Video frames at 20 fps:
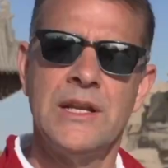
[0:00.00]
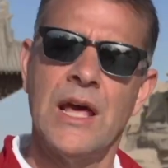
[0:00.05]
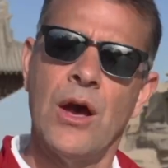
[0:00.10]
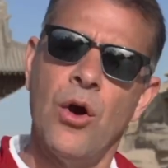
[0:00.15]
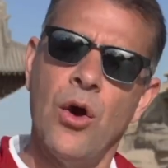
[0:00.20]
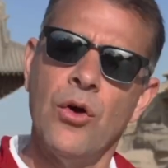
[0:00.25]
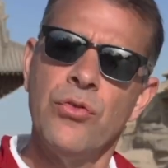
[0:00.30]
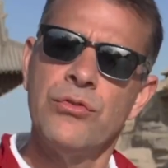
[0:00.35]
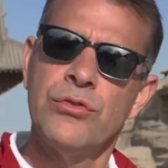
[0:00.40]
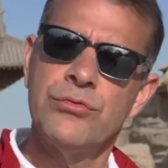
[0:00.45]
Now
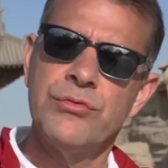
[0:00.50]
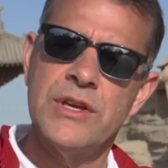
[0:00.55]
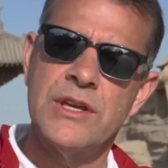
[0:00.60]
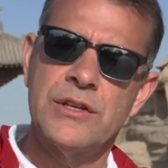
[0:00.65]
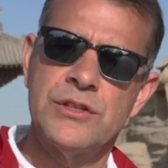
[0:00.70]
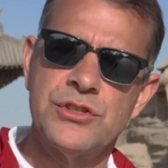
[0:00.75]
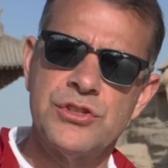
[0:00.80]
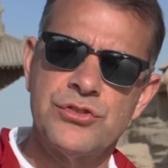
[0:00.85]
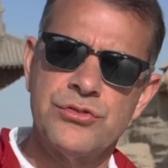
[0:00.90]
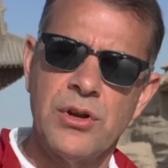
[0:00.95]
on the
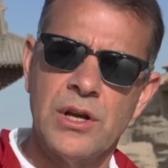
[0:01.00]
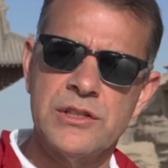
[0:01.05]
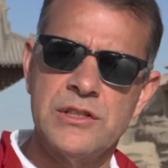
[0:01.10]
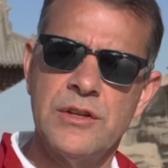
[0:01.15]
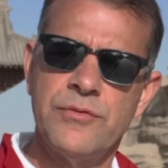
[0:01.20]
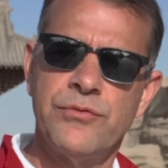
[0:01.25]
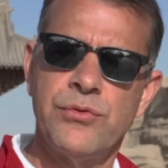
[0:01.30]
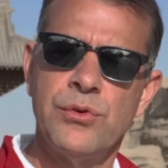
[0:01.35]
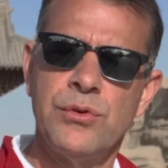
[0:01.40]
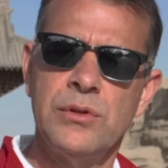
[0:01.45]

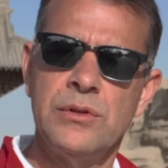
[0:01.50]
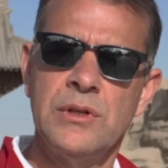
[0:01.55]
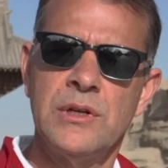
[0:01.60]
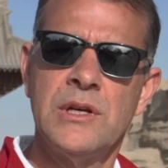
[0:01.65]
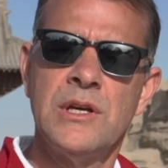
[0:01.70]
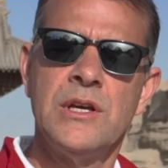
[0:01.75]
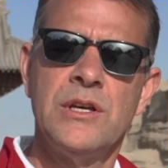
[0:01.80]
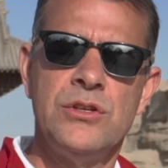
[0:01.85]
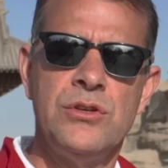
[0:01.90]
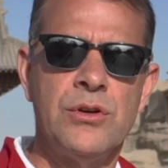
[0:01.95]
reconstructed wall,
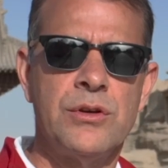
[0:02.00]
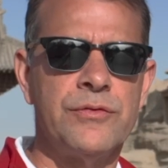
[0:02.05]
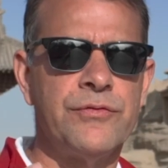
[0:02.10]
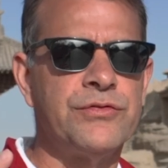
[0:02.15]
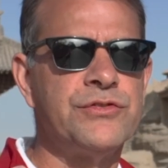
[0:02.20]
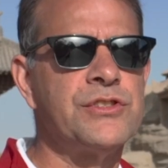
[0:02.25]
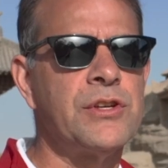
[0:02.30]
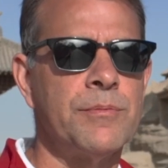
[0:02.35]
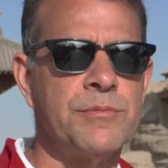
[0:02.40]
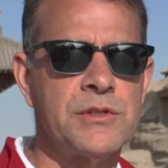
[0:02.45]
you can
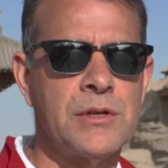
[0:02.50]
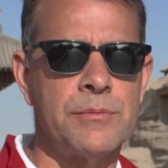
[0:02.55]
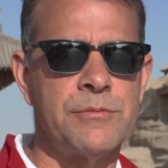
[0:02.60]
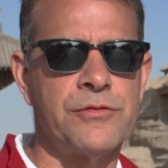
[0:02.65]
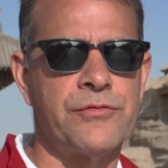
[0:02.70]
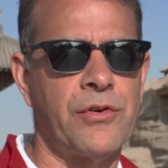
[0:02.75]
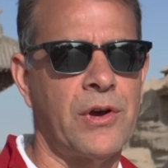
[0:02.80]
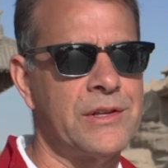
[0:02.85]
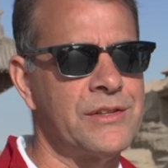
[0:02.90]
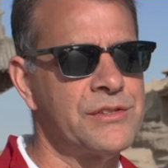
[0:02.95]
sometimes
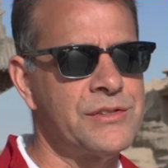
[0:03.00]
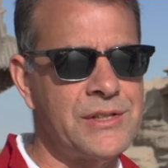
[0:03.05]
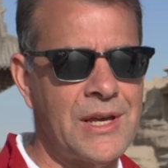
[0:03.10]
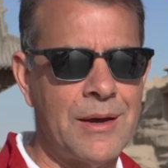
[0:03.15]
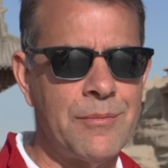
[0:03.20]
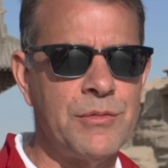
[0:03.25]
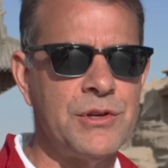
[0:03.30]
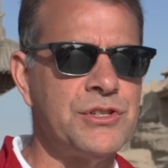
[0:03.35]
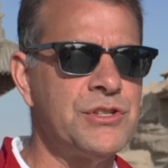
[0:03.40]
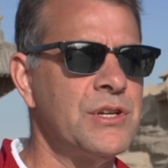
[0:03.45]
find
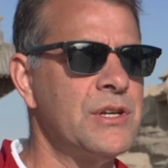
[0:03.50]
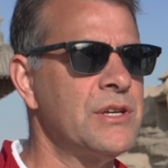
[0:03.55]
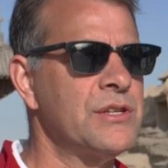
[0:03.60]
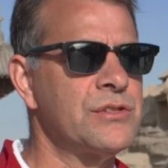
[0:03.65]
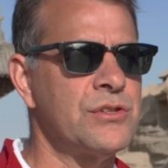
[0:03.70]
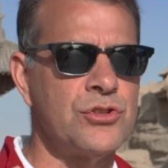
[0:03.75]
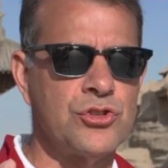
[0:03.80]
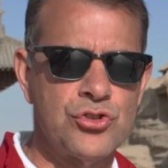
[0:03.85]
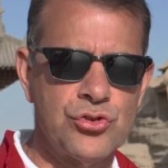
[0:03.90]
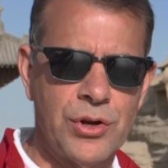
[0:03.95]

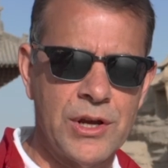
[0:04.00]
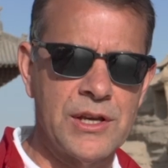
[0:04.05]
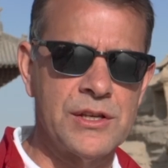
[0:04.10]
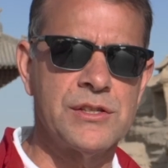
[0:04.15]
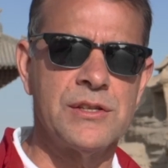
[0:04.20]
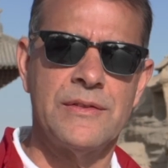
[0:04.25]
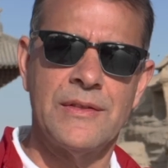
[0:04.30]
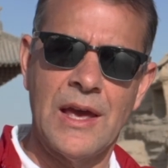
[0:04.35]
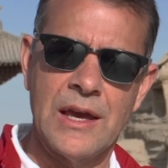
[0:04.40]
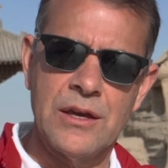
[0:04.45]
sandwiches and
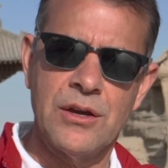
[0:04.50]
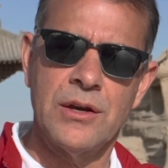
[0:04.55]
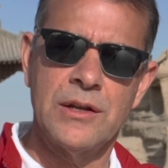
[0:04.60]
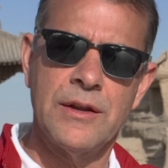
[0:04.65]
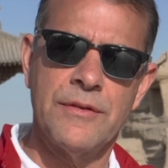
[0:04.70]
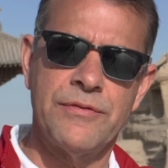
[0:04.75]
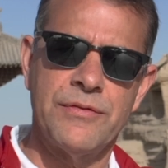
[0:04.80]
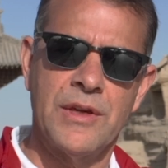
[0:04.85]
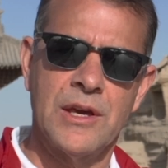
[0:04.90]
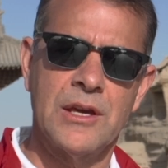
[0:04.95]
drinks and that kind
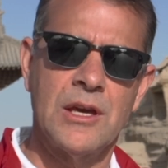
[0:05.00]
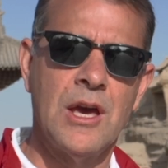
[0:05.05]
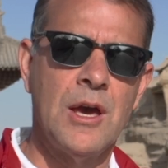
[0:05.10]
of thing,